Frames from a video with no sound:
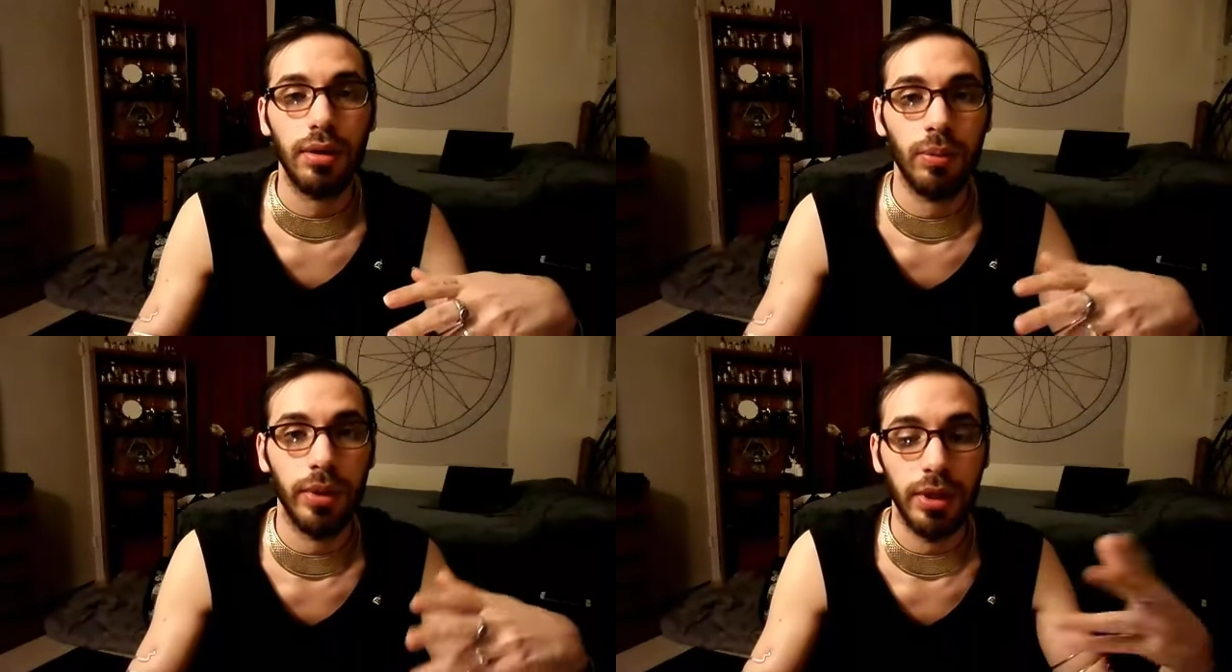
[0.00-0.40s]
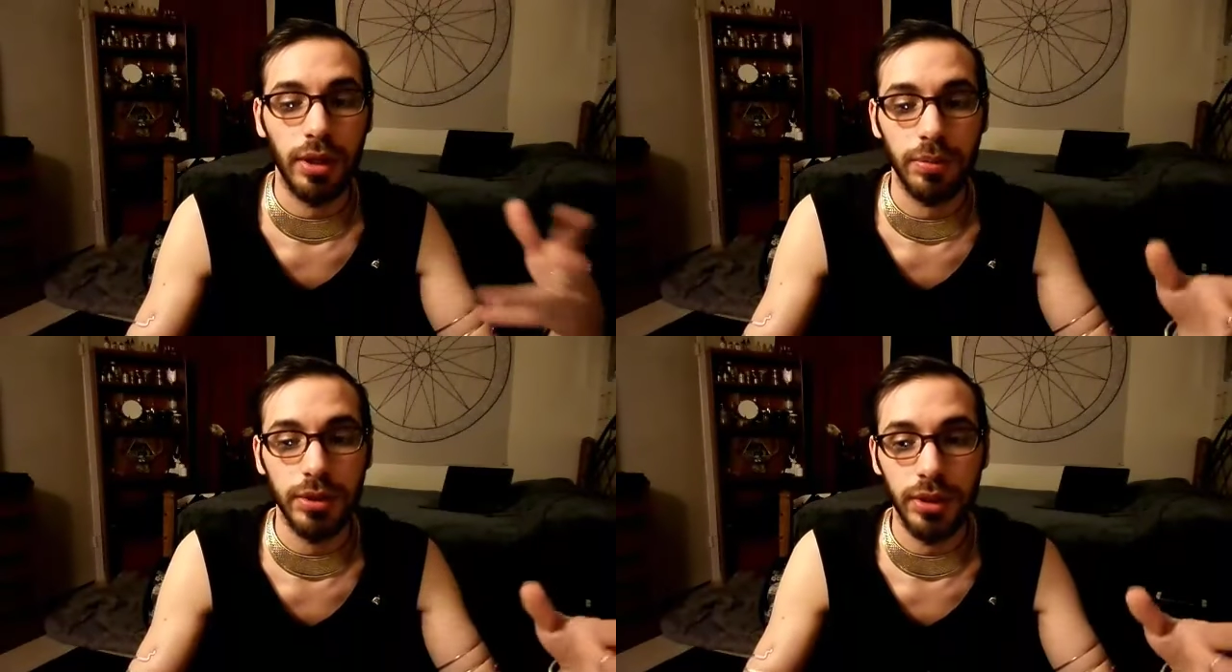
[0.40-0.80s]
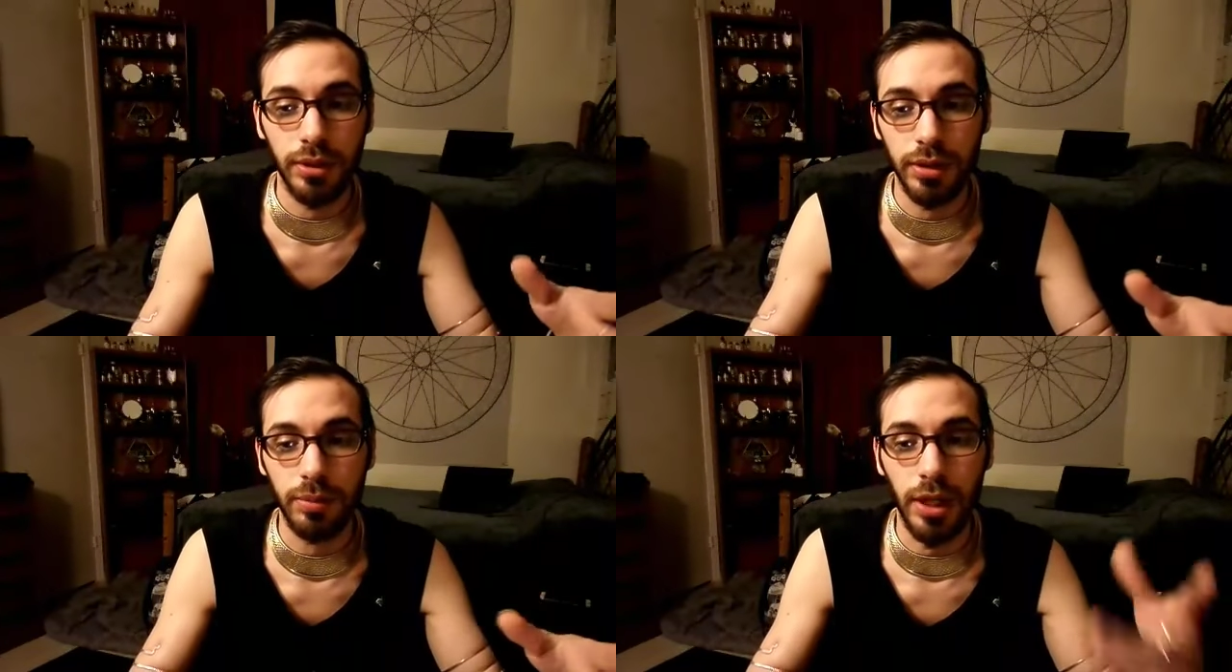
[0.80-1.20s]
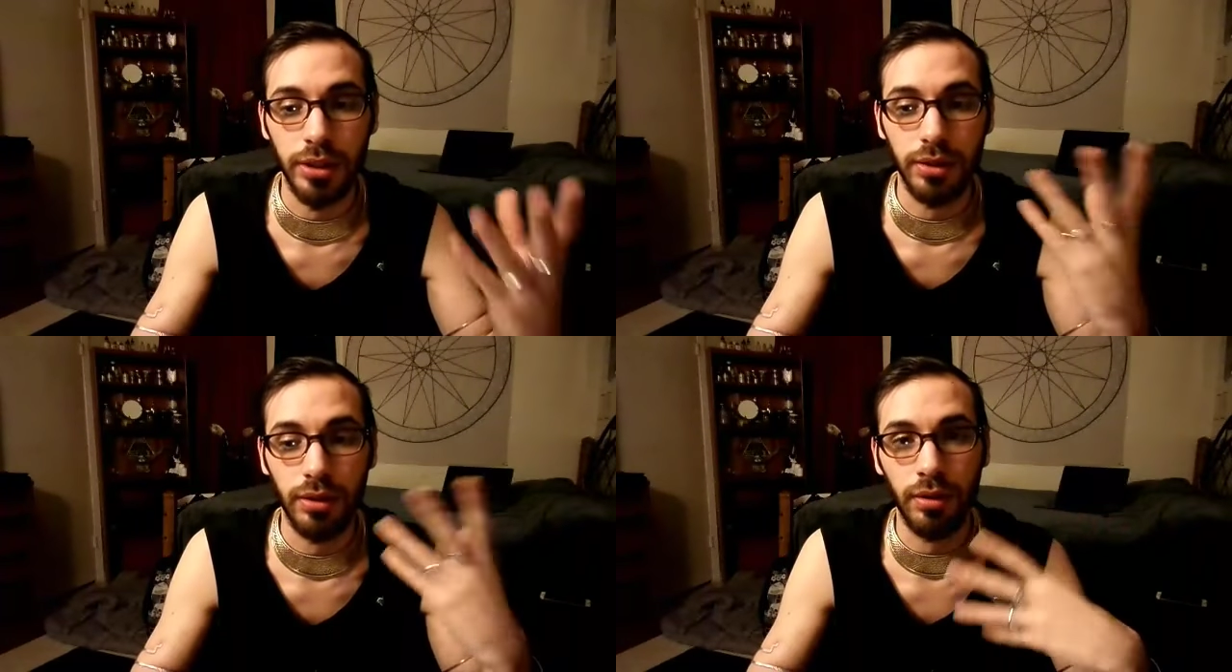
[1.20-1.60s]
when it comes to using
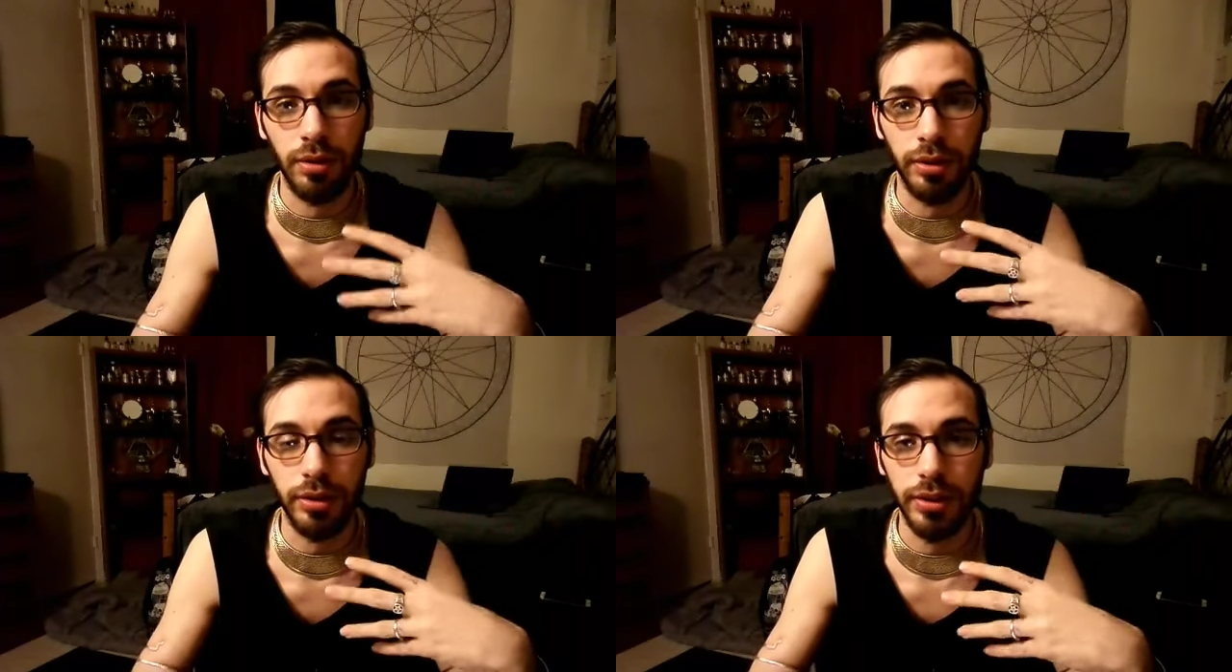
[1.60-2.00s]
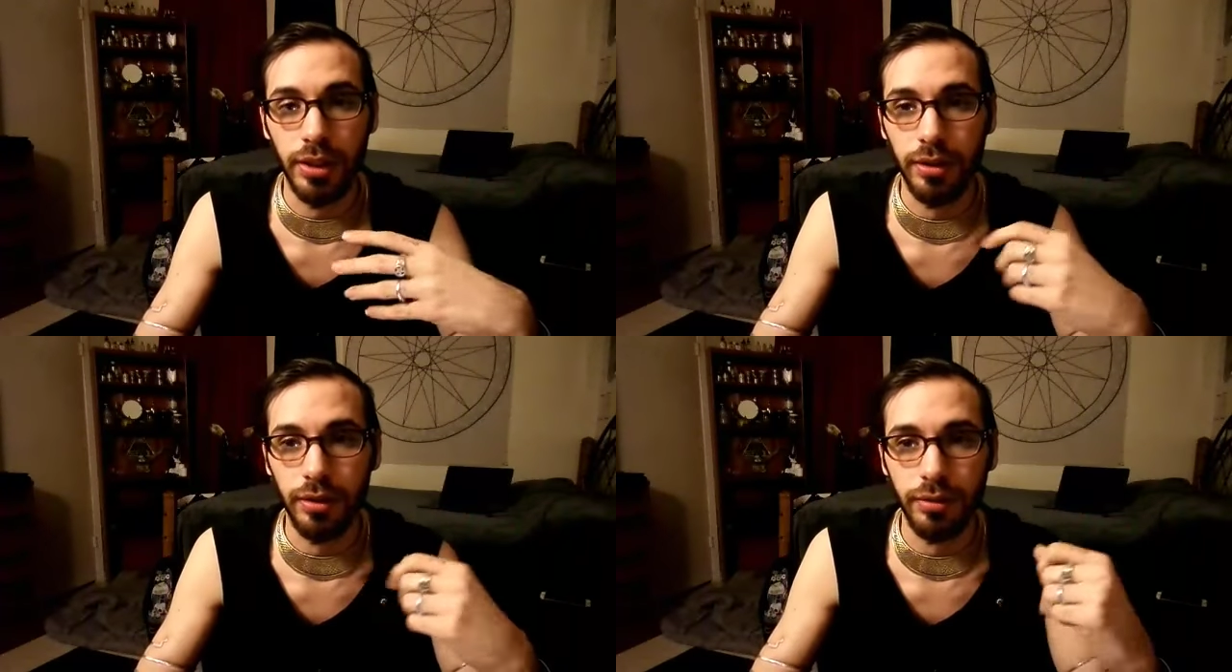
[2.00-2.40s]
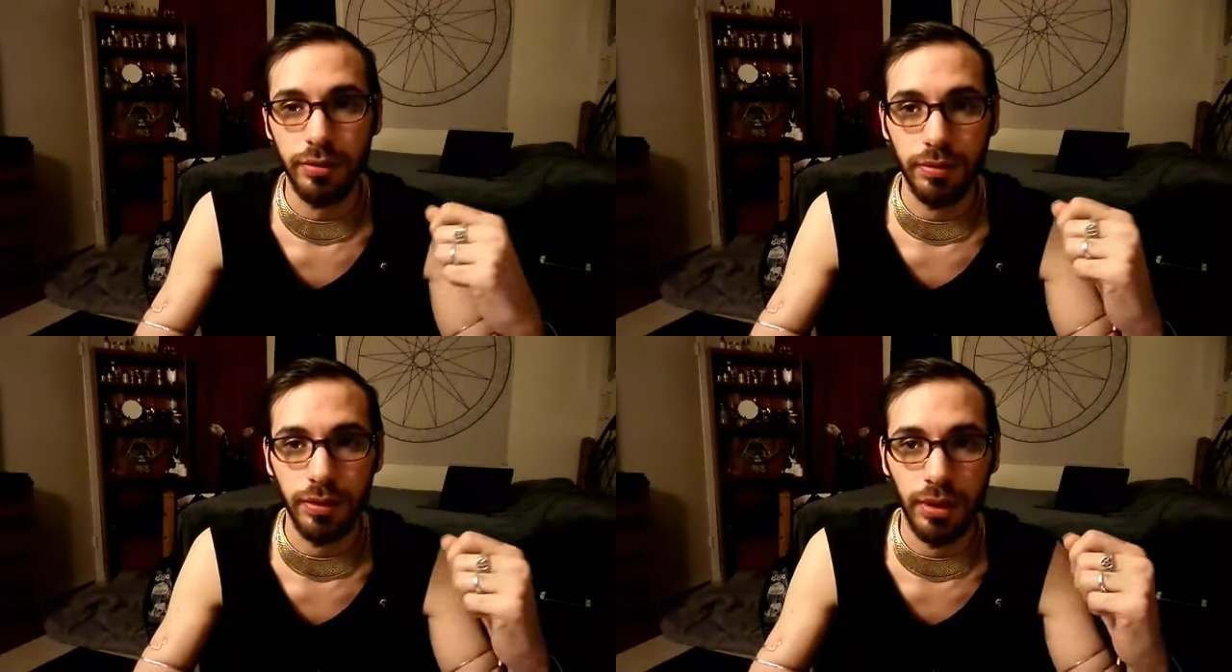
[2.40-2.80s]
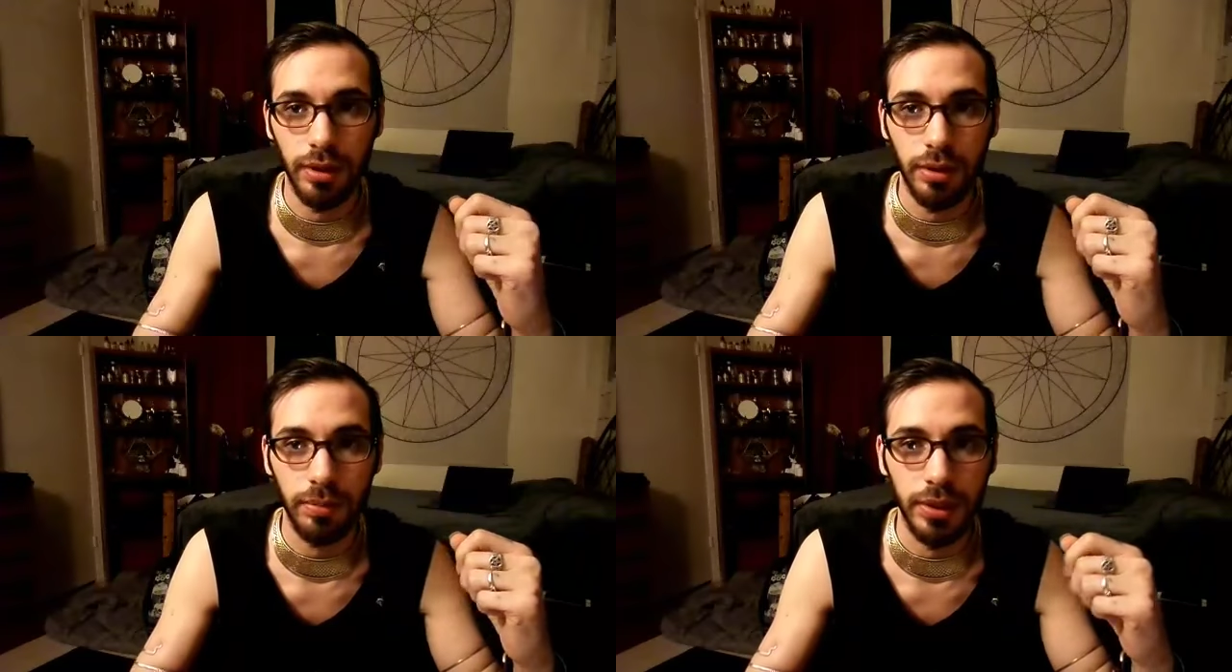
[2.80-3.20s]
magic on yourself.
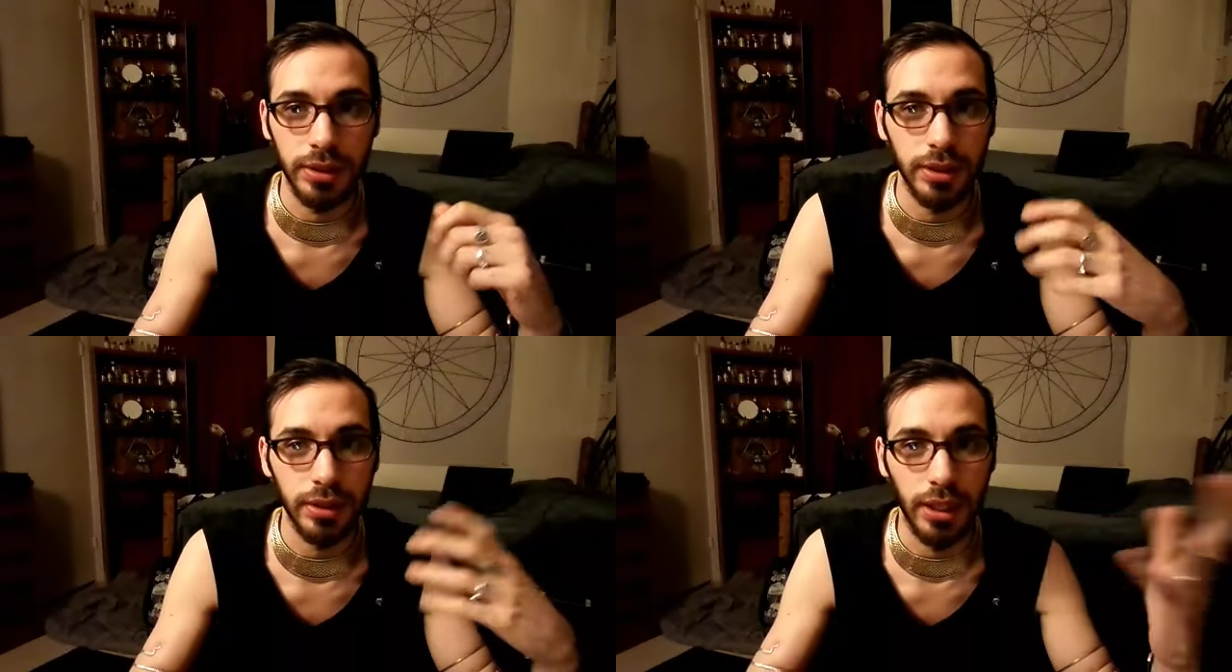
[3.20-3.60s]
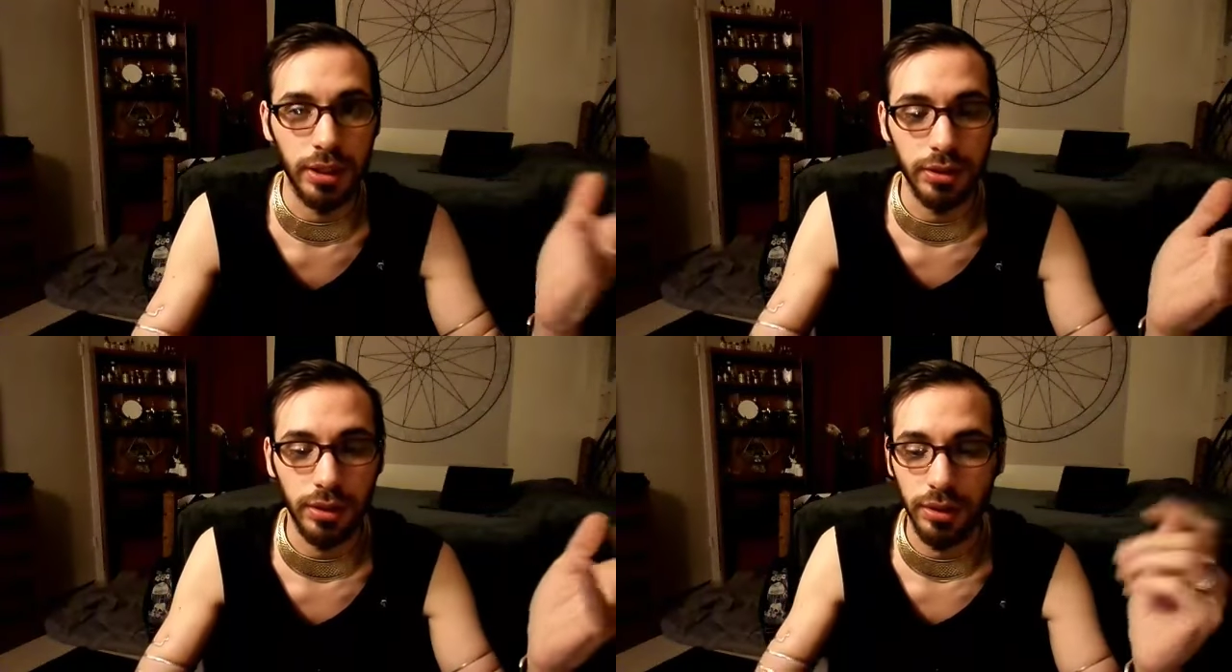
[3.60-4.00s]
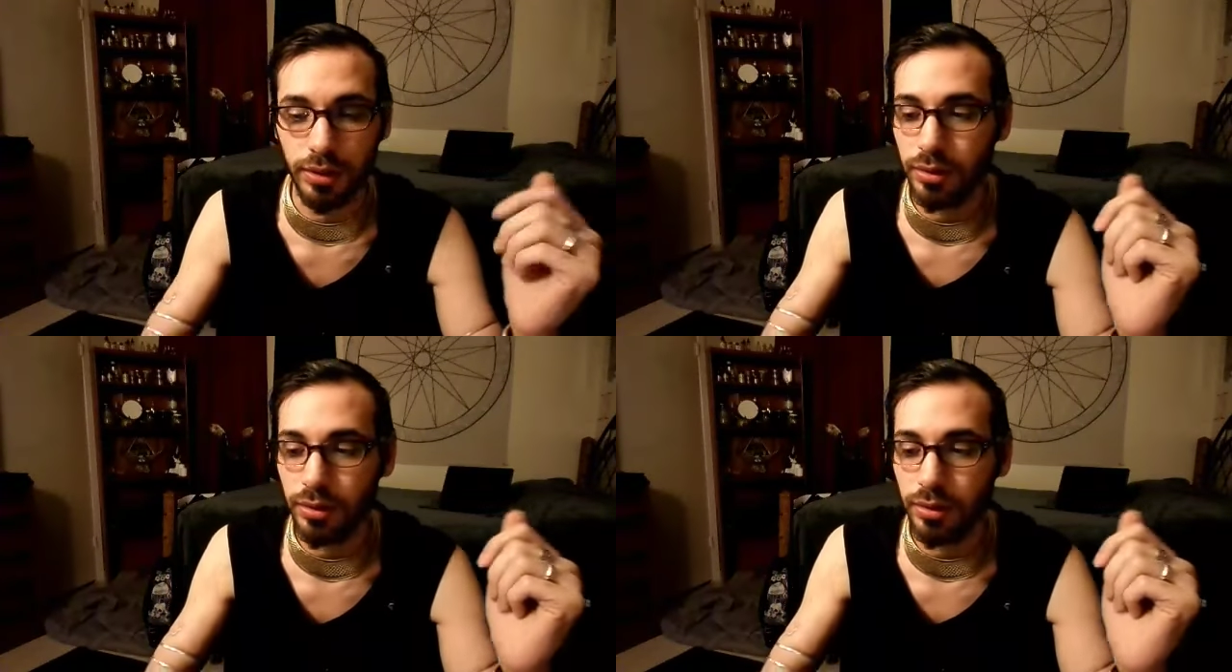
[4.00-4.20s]
This is ancient.